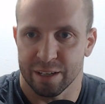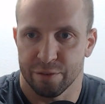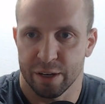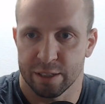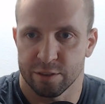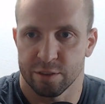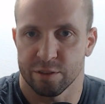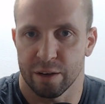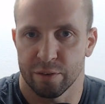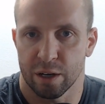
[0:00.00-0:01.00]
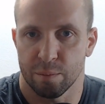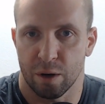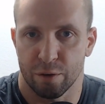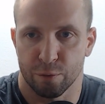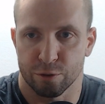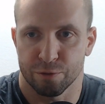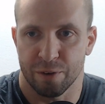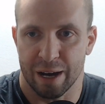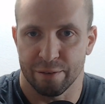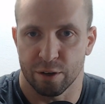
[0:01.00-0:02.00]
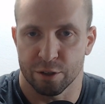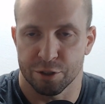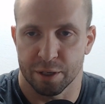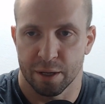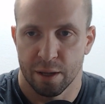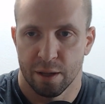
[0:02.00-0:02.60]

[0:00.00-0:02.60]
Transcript: I've hit since I've come off was 500.